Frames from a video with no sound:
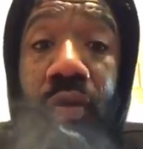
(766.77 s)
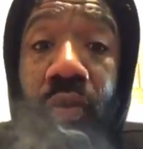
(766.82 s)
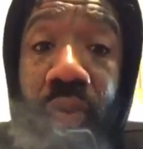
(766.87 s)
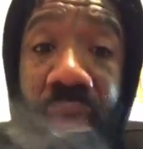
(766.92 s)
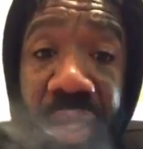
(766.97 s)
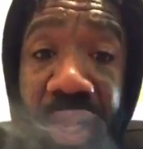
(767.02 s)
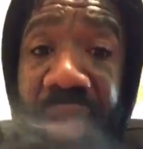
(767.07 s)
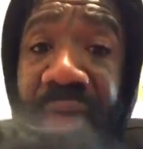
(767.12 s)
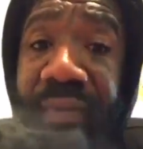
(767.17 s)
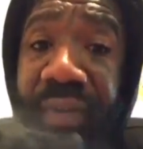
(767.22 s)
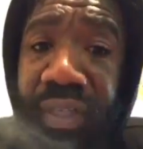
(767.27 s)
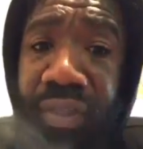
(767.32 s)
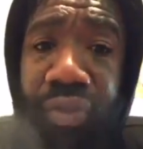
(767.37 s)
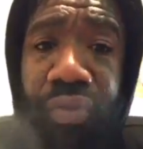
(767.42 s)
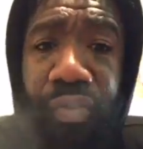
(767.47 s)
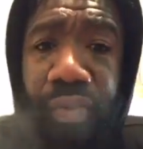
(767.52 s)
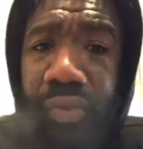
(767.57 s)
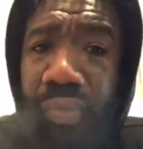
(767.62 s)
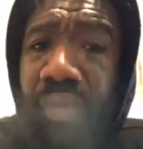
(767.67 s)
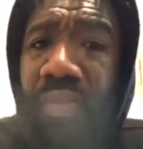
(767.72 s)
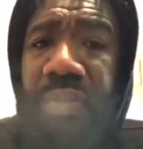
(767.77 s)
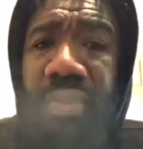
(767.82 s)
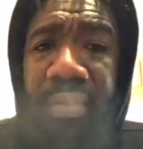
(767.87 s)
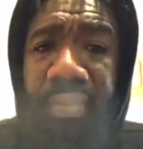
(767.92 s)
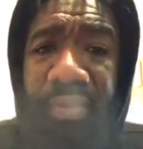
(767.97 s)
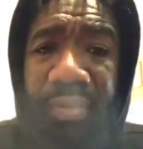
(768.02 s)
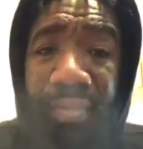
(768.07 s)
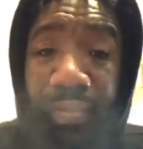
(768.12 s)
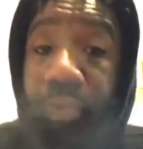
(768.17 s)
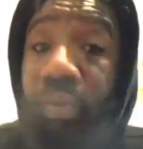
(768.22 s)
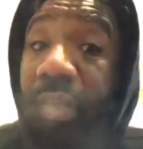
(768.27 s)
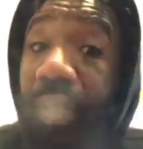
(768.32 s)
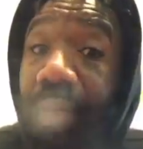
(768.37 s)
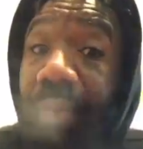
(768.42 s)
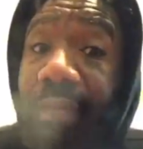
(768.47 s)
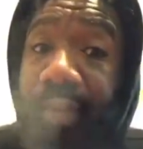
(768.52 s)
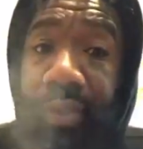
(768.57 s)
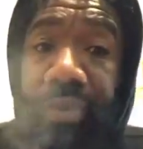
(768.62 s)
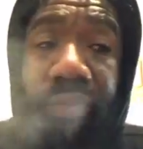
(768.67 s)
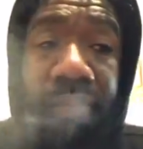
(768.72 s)
we have issues too, though. We
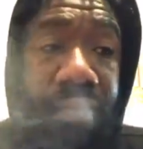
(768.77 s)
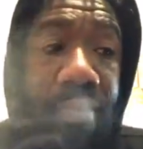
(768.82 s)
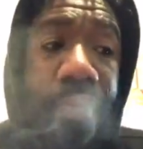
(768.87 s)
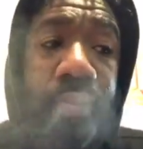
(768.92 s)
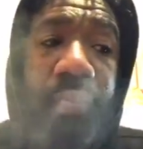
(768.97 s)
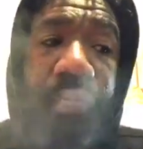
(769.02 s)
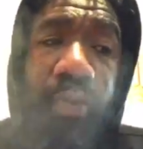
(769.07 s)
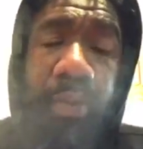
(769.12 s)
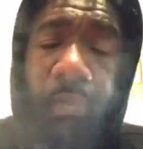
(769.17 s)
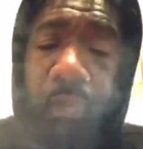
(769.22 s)
have issues too.